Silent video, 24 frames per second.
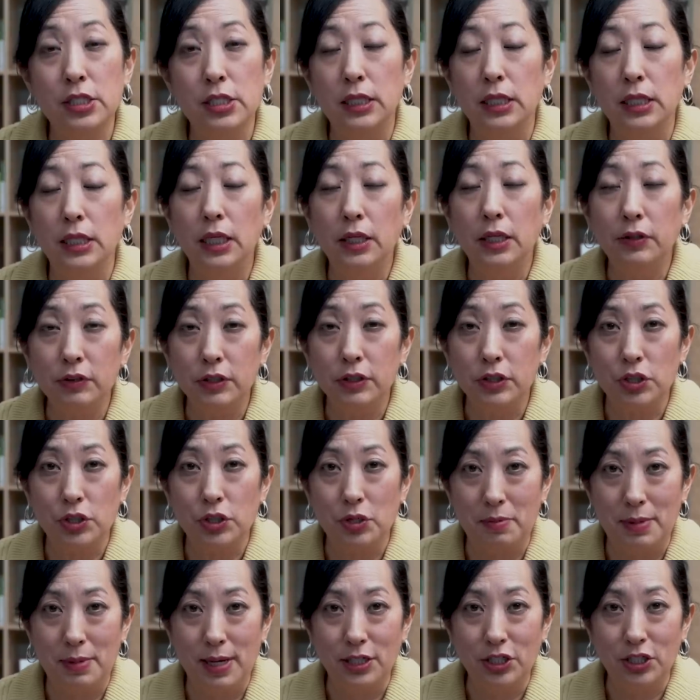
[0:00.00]
love it so
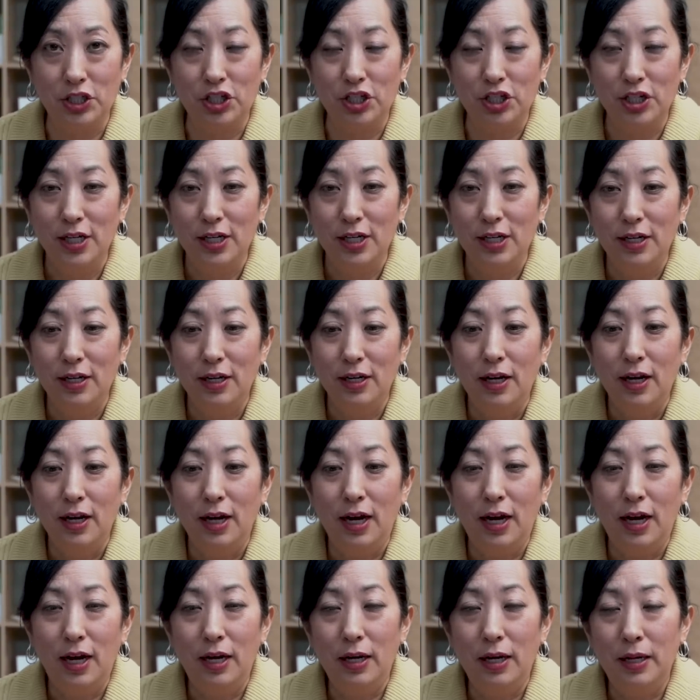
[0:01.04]
much.
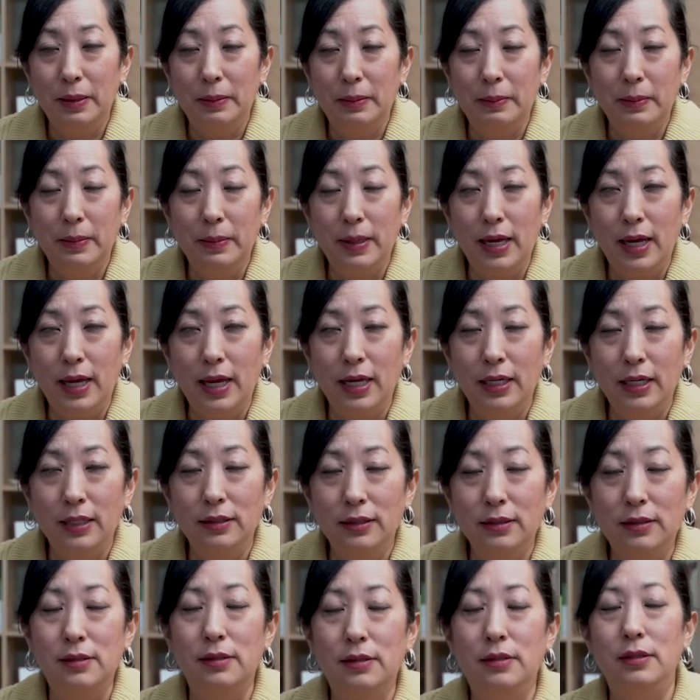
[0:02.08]
Um, and
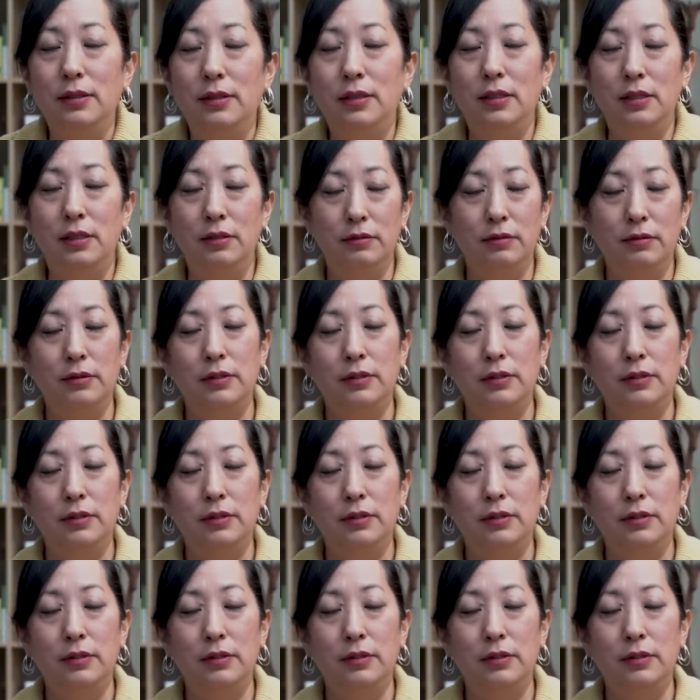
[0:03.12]
you know,